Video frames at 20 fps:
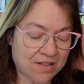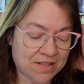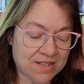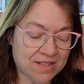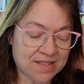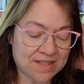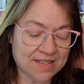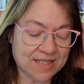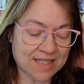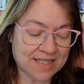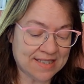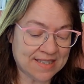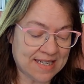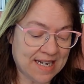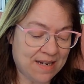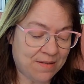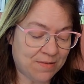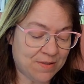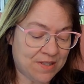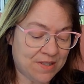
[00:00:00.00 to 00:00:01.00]
6
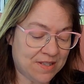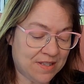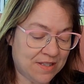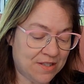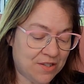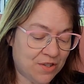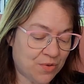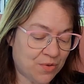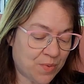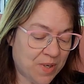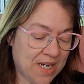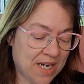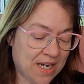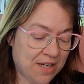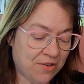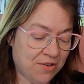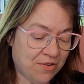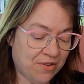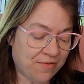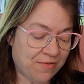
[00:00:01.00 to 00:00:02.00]
ounces,
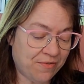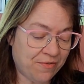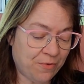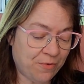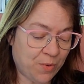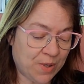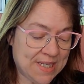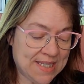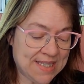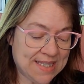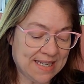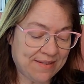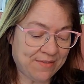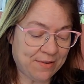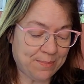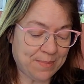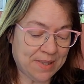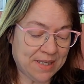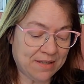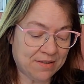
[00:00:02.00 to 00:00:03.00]

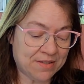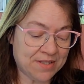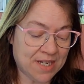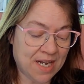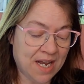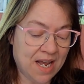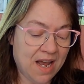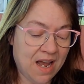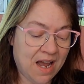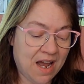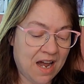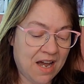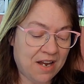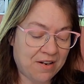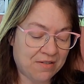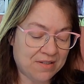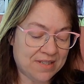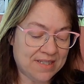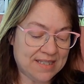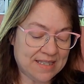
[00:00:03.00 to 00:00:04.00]
347 meters,
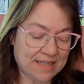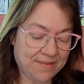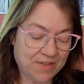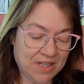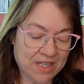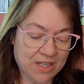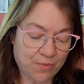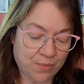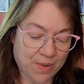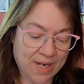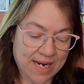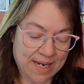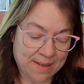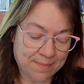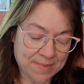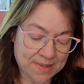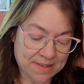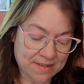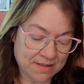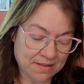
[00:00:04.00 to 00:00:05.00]
170
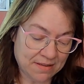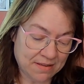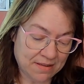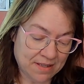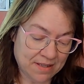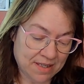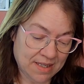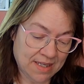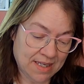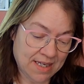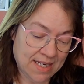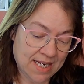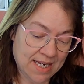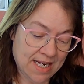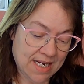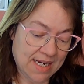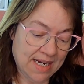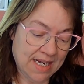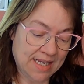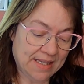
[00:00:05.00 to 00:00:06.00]
grams.
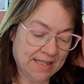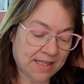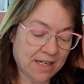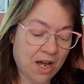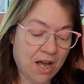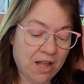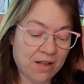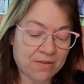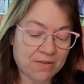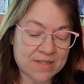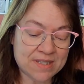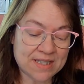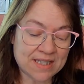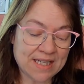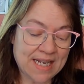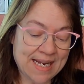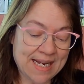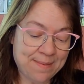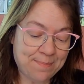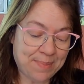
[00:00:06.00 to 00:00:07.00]
And the color is
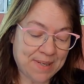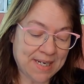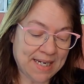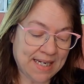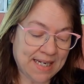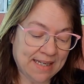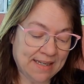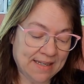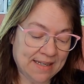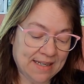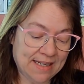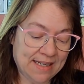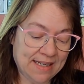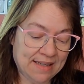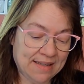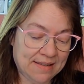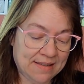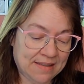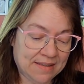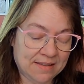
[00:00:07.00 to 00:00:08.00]
light pink.
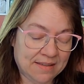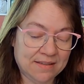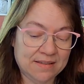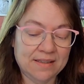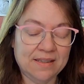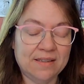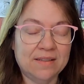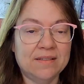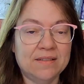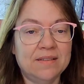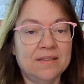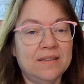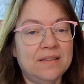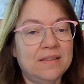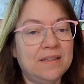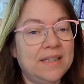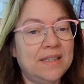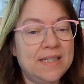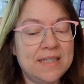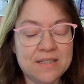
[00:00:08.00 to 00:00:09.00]

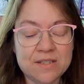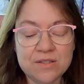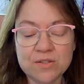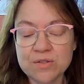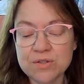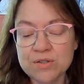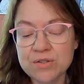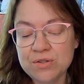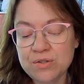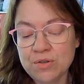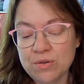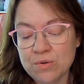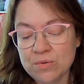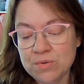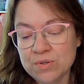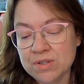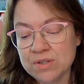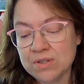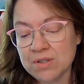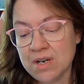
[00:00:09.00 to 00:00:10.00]
And it's so
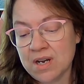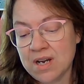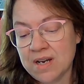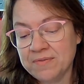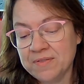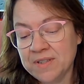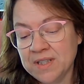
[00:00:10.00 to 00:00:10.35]
soft.